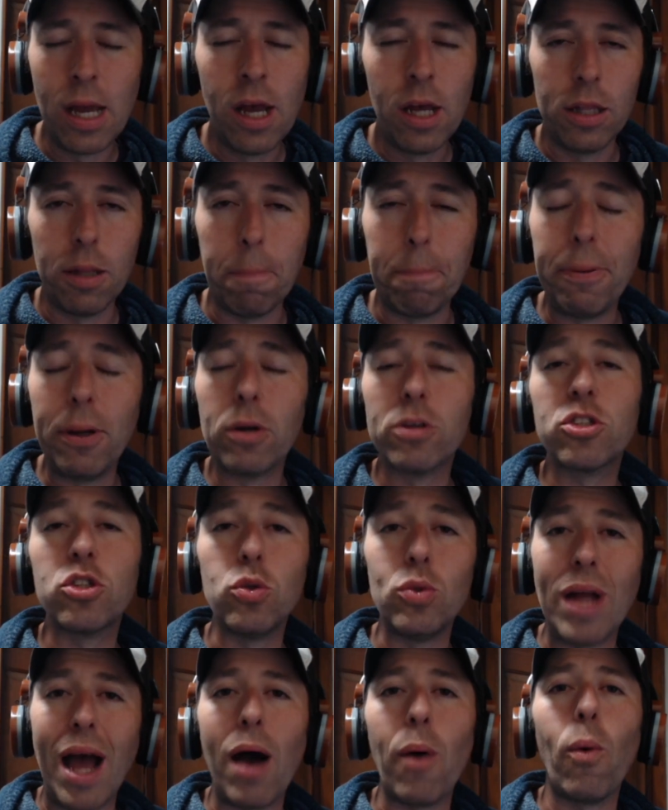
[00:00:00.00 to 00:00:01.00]
the Bills do
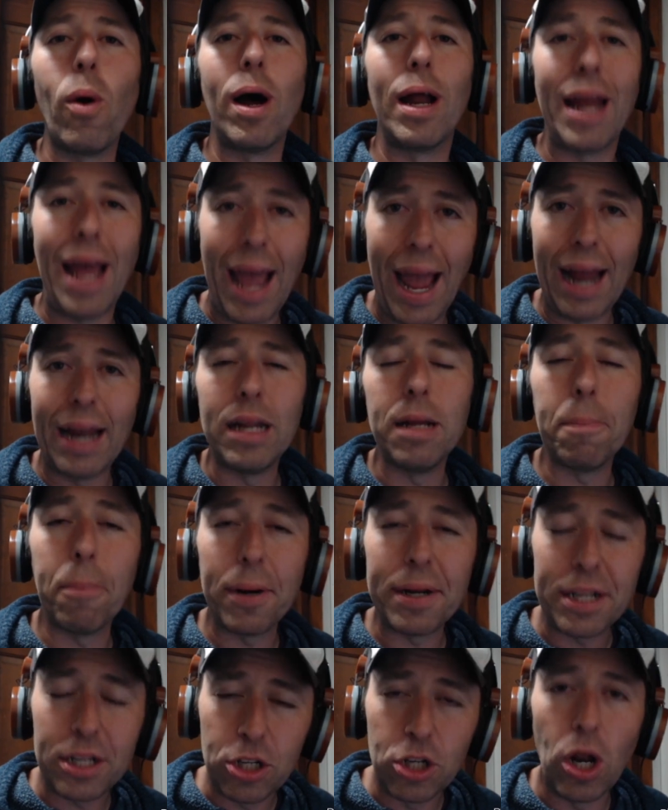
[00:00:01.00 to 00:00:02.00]
not want
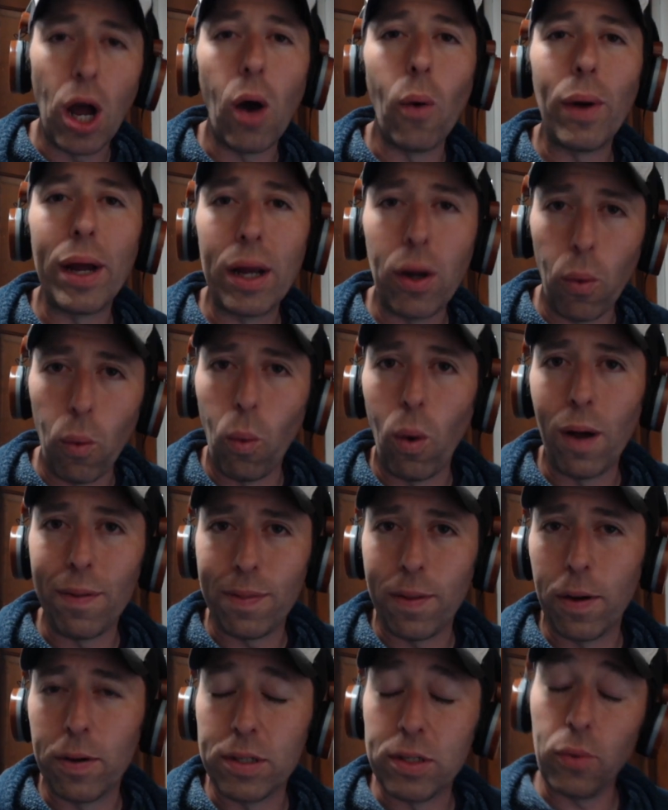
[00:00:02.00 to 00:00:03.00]
anybody knowing what
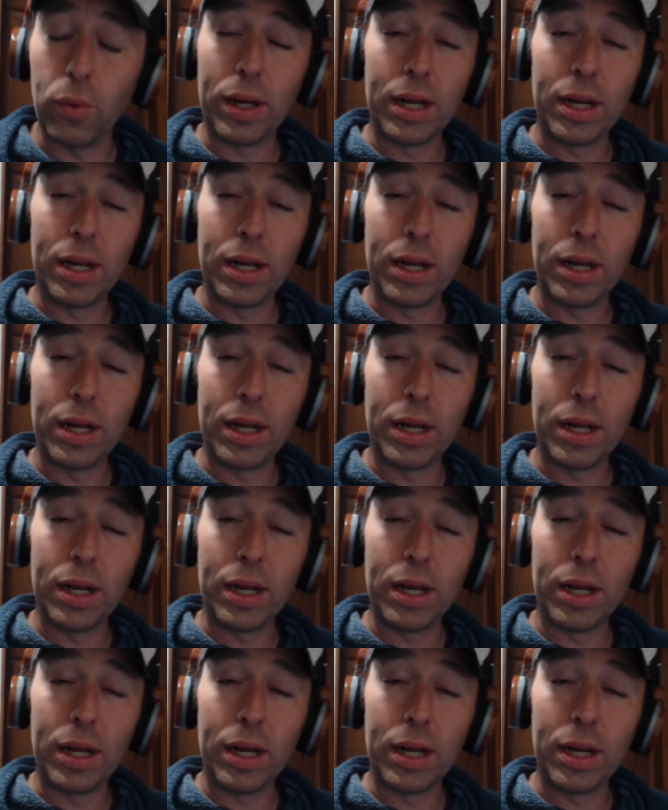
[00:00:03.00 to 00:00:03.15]
they're doing.